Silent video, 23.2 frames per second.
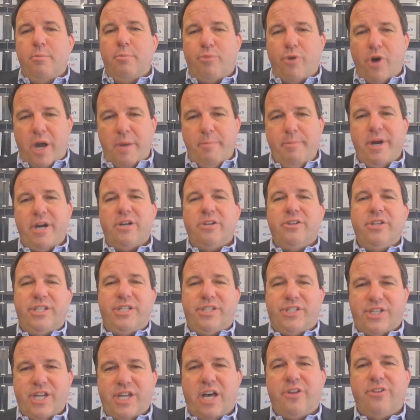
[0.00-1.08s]
primarily
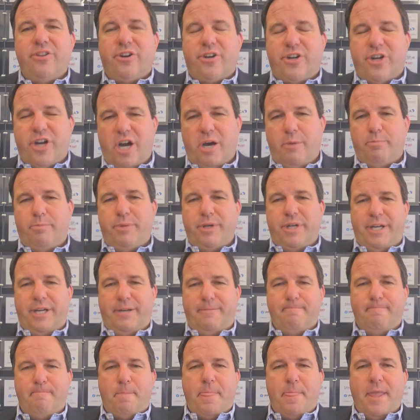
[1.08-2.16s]
sell their company.
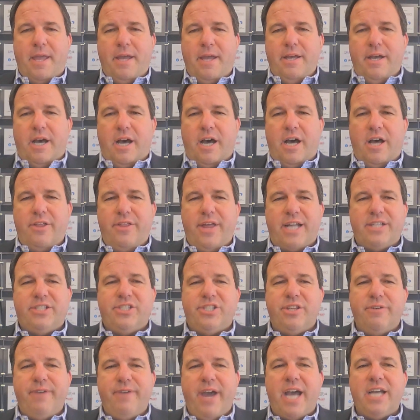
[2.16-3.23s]

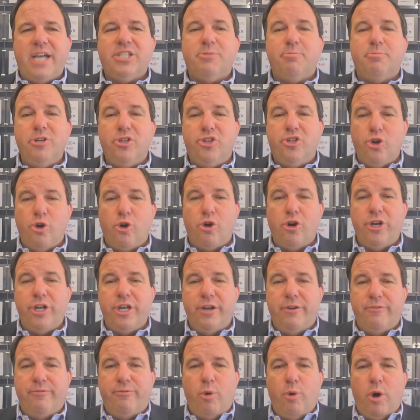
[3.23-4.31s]
That's the vast
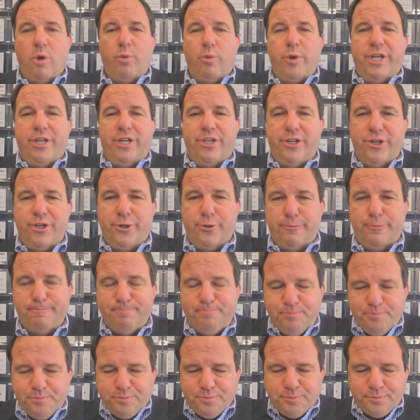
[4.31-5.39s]
majority of what we do.
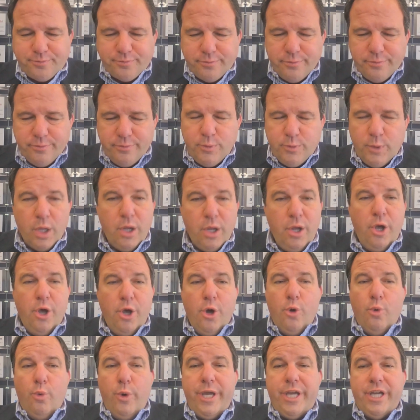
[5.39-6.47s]

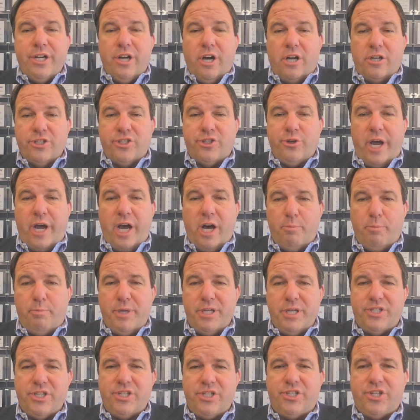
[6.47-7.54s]
We can also help
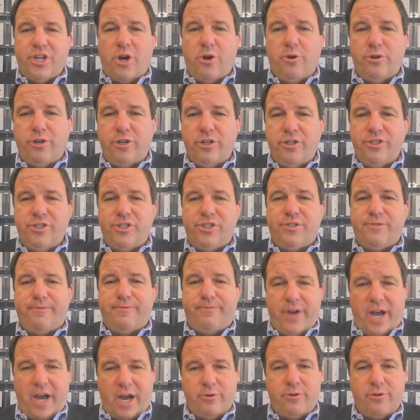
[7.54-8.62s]
business owners,
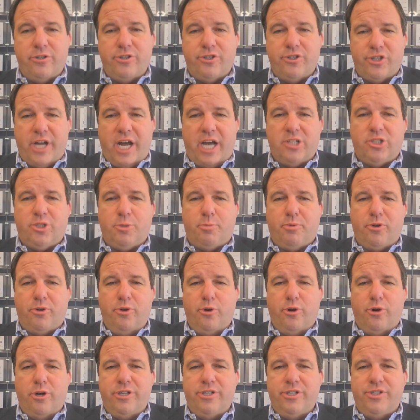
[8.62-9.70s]
founders, and
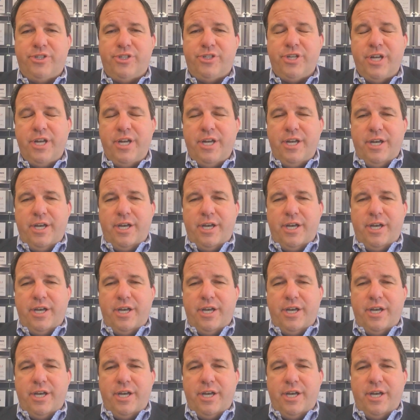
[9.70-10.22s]
entrepreneurs